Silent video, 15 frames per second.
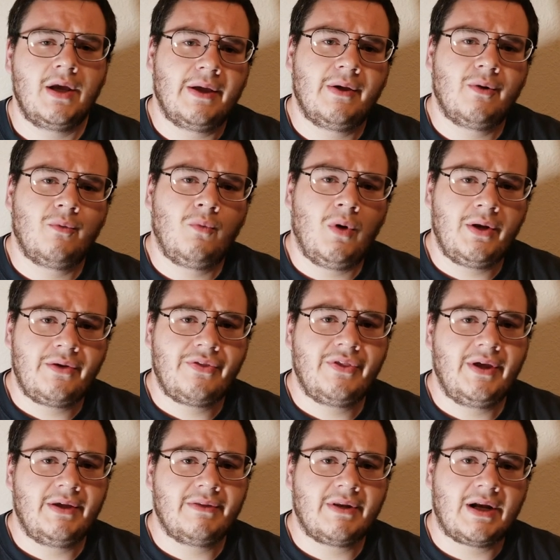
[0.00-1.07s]
One
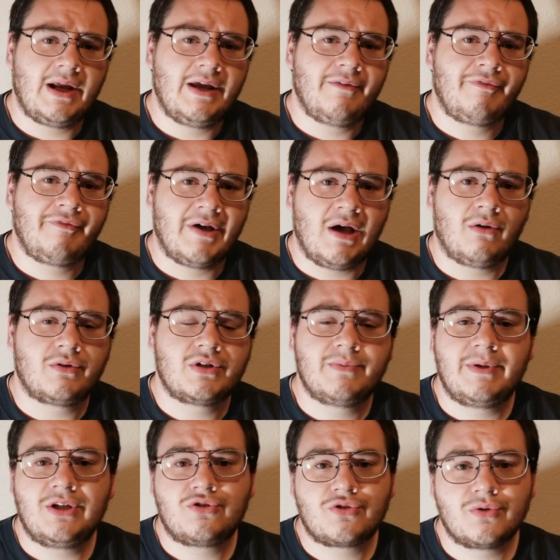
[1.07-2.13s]
thing that I have found to
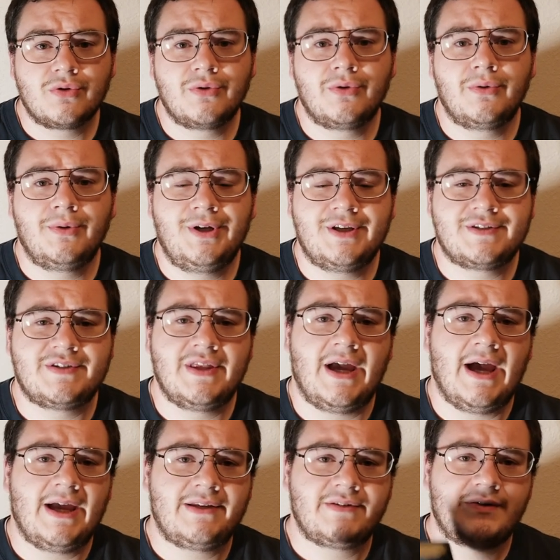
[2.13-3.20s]
be true is
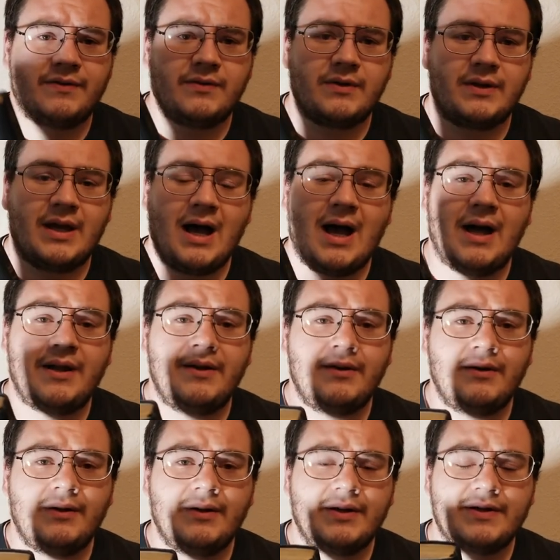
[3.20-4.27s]
that God
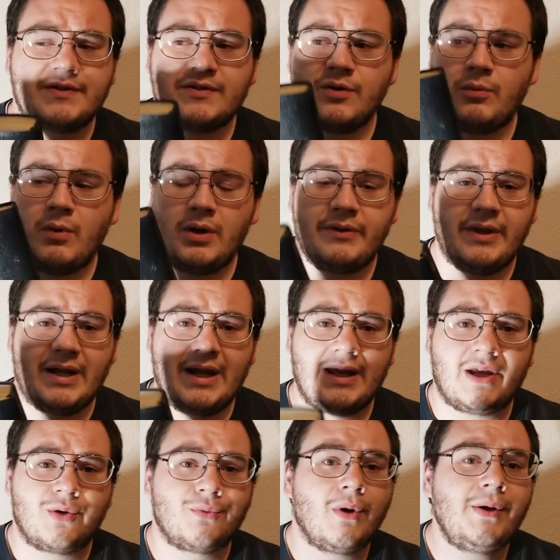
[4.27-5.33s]
is the one that I
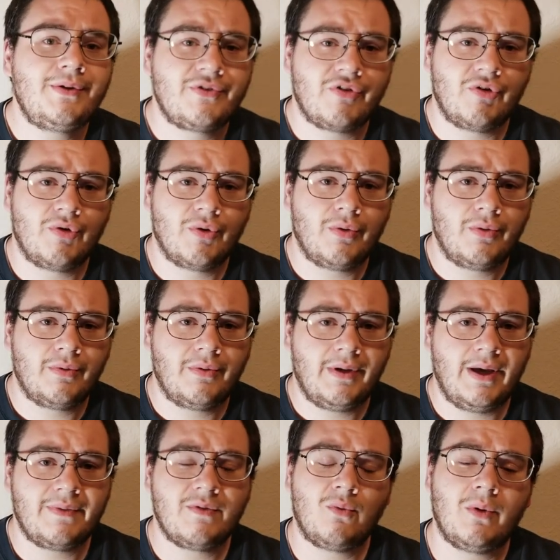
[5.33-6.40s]
can run to
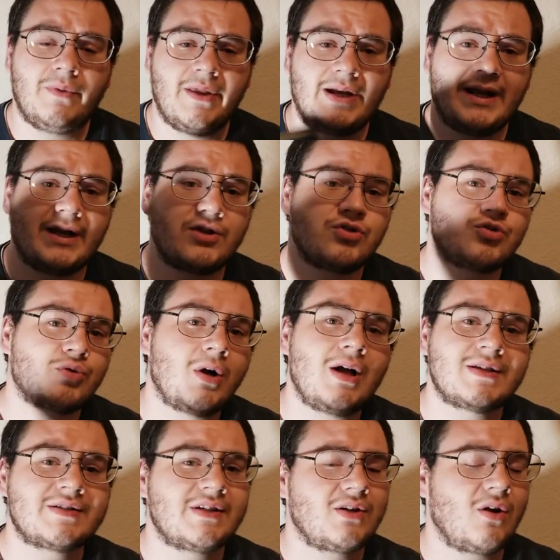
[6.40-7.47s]
and the one that I can
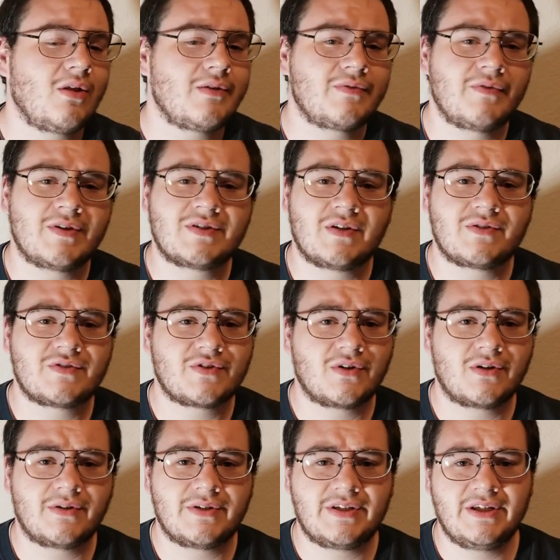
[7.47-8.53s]
trust in all of this
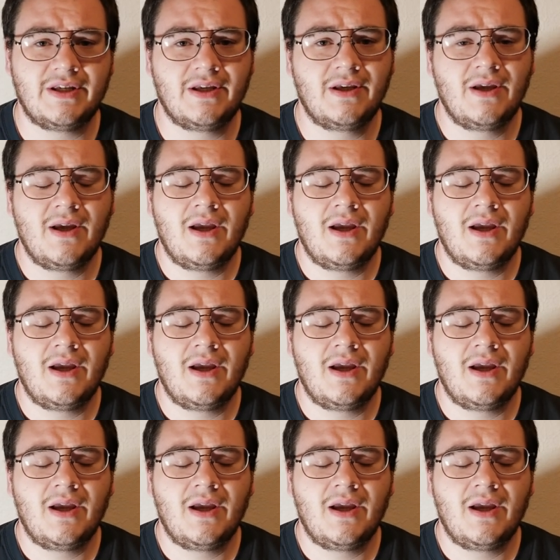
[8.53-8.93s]
uncertainty.